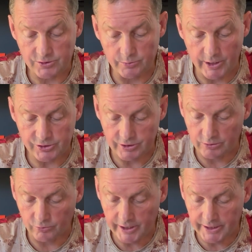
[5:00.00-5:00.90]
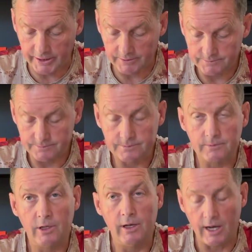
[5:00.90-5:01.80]
to mention it raining.
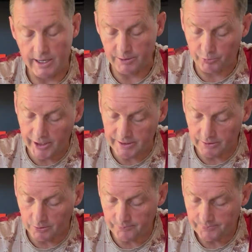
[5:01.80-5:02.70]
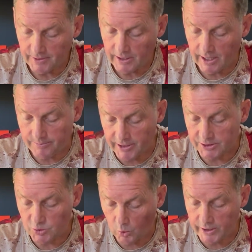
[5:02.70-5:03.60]
On a bright note, I
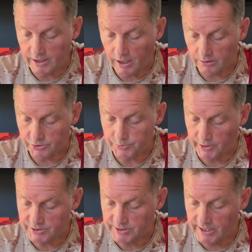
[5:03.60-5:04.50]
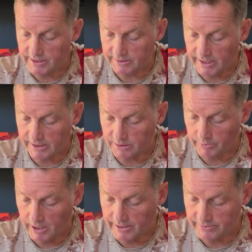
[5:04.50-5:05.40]
made $20 by standing naked
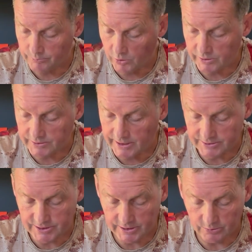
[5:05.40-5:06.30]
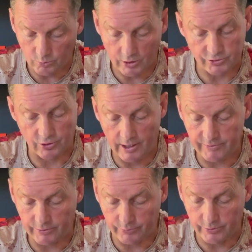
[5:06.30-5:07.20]
behind the Mark 19 while
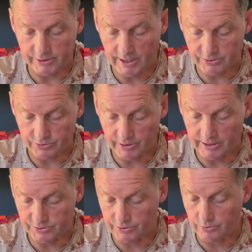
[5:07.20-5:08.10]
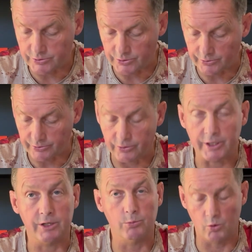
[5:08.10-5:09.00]
driving through the desert at 02:30
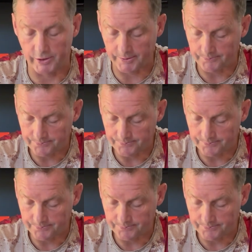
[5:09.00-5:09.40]
in the morning.